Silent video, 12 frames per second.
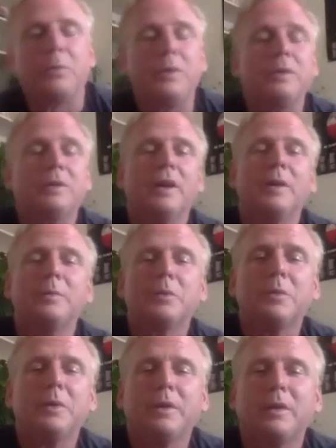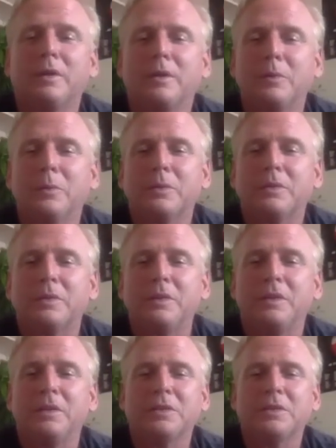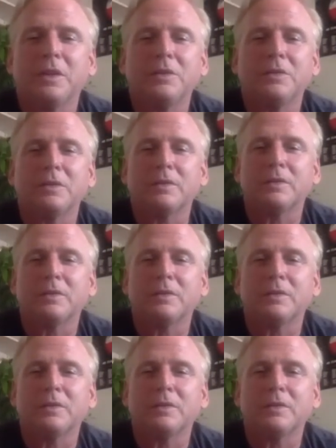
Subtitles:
times a week. You will see the changes.